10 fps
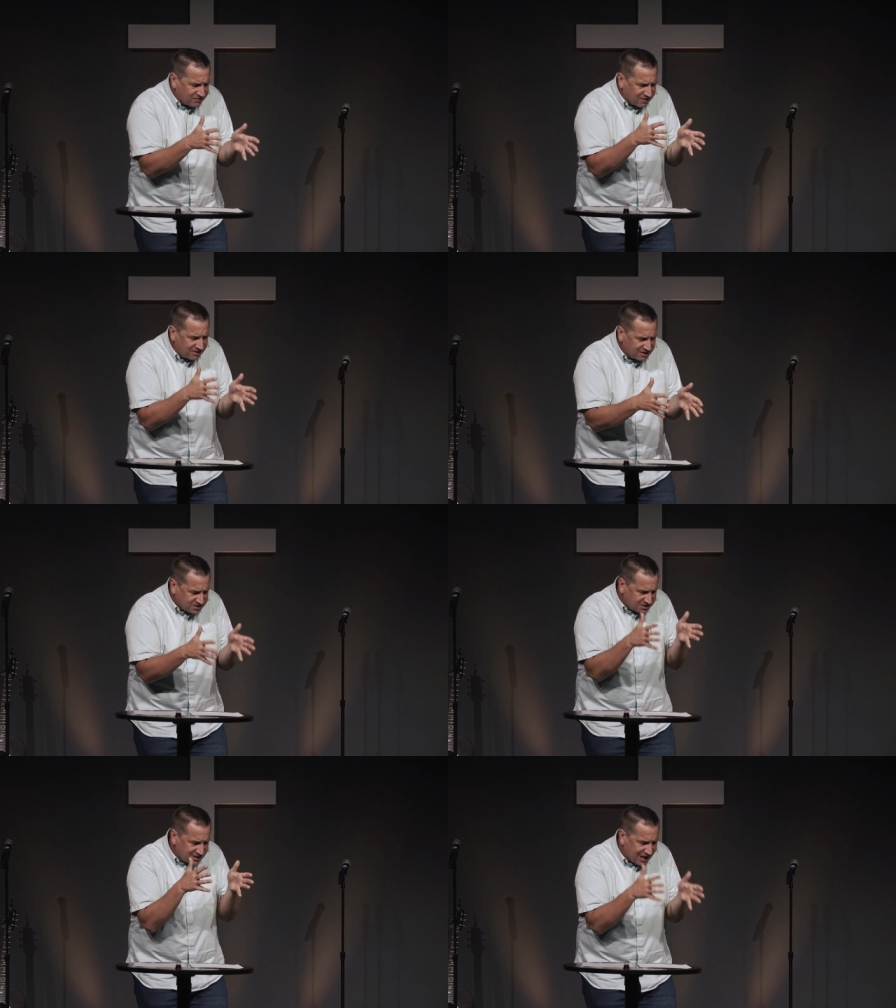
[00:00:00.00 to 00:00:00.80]
and this
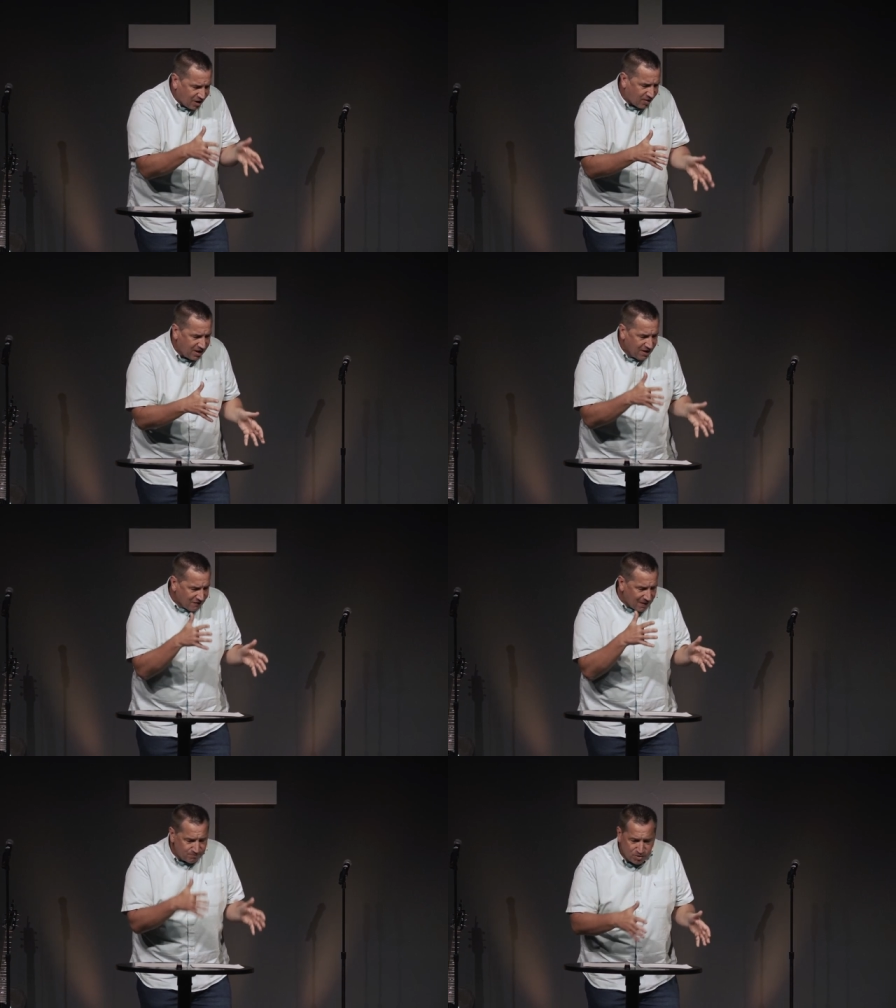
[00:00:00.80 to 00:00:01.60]
is an area
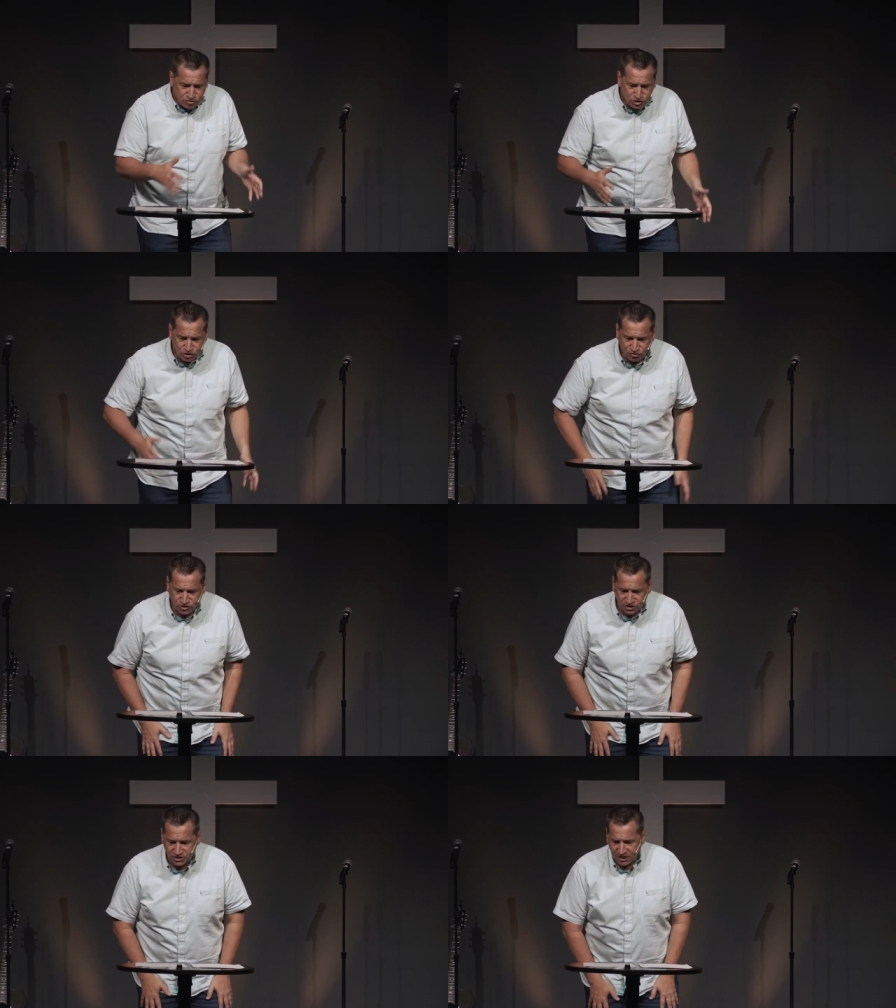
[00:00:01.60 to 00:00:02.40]
that most
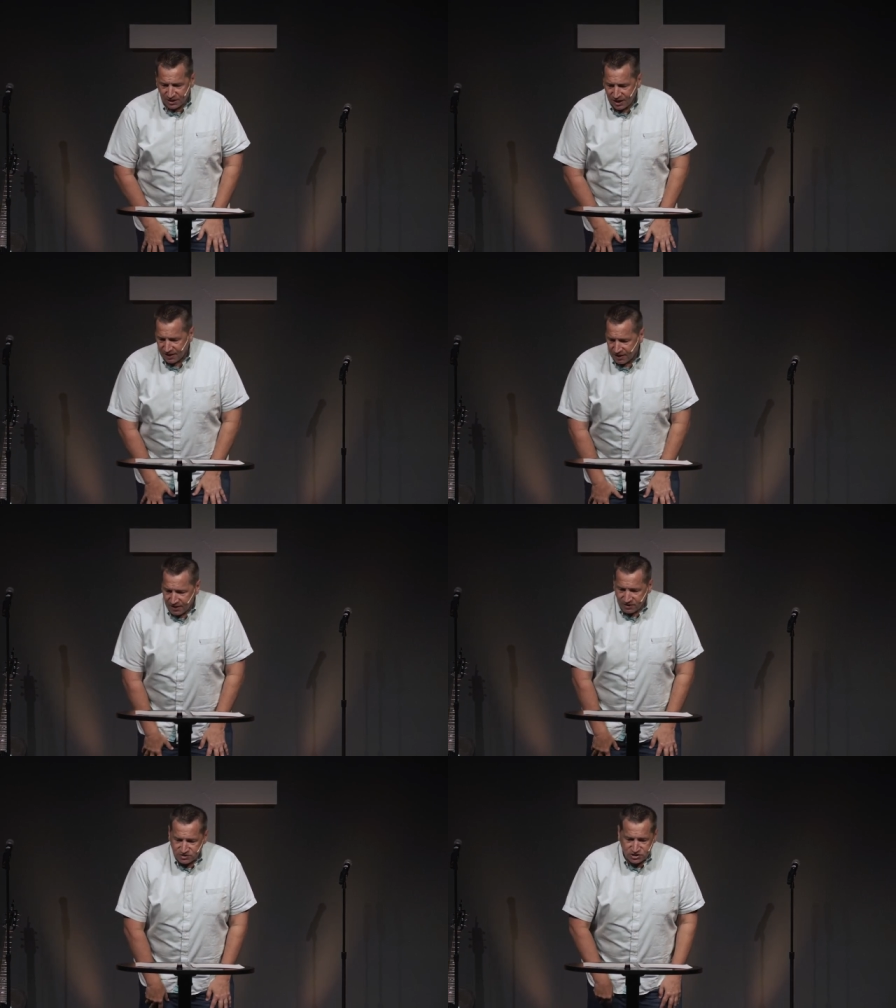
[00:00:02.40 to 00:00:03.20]
churches uh,
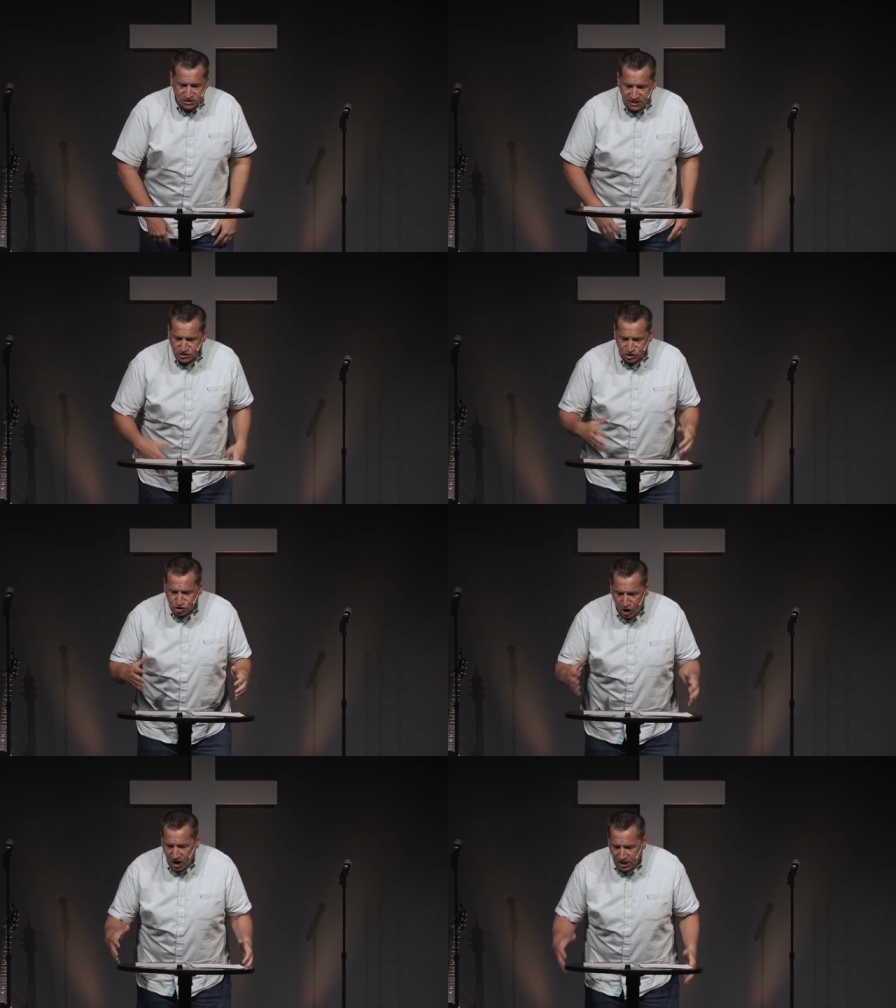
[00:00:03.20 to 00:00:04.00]
seek to
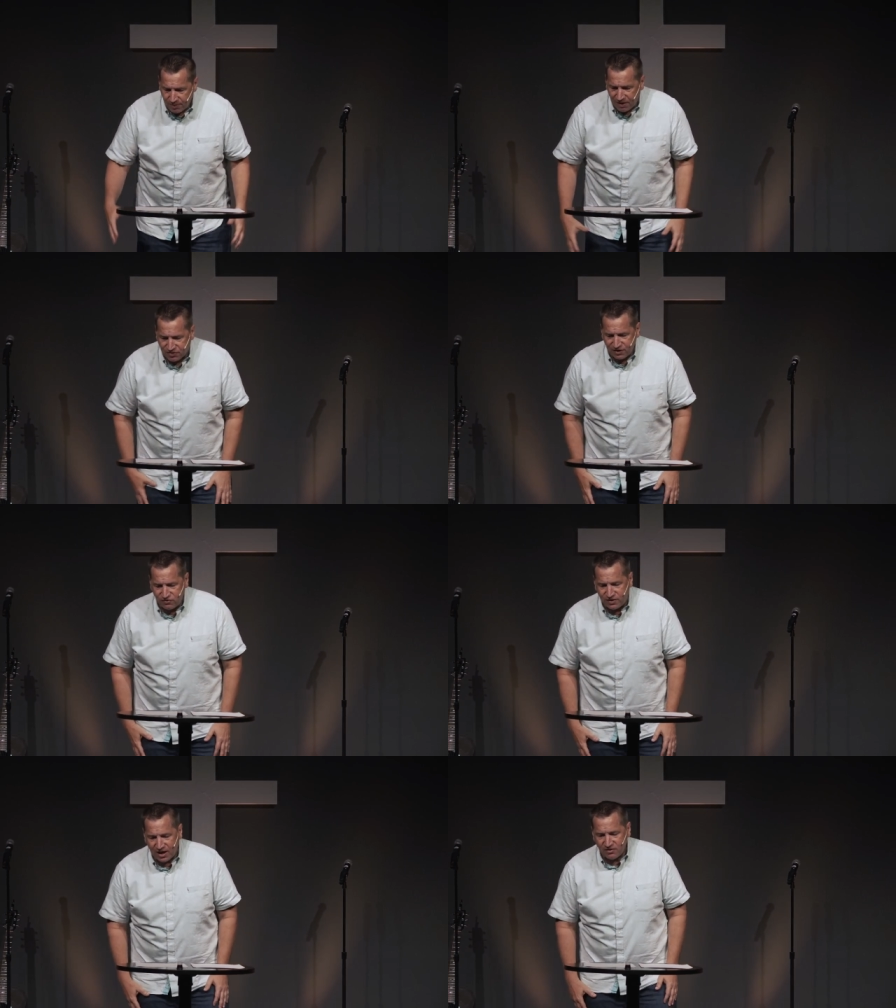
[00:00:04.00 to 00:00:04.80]
talk about these
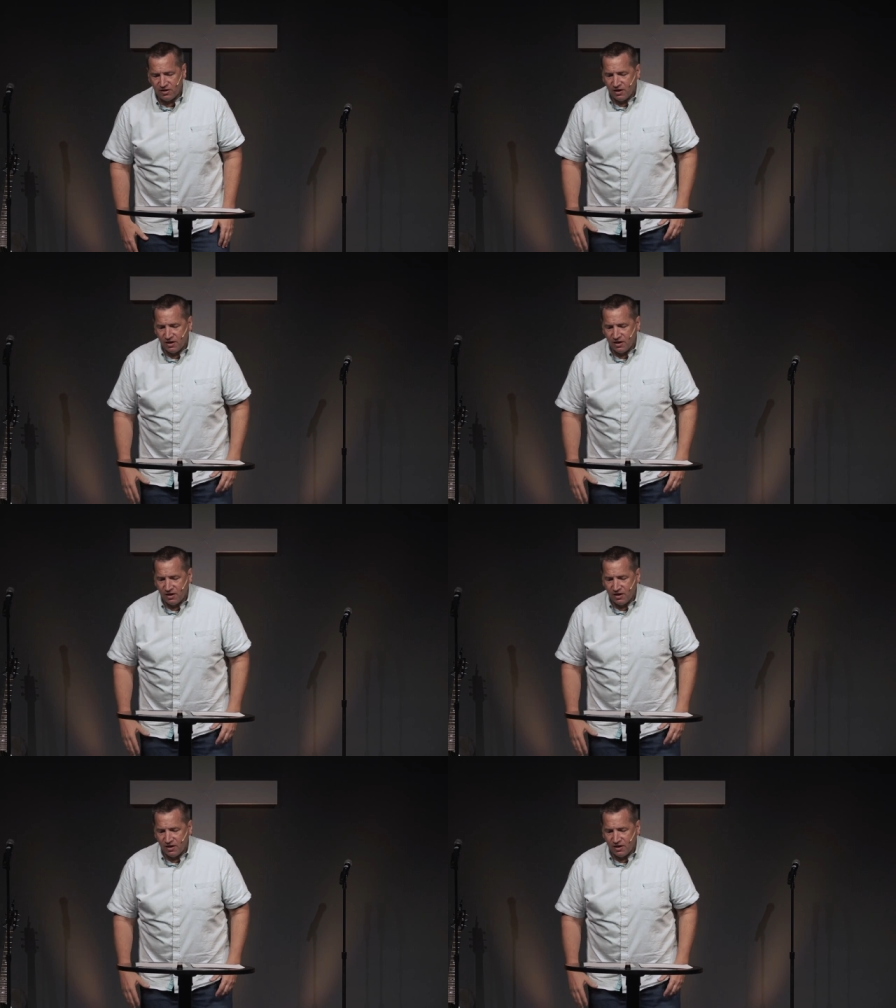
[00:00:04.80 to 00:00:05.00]
days.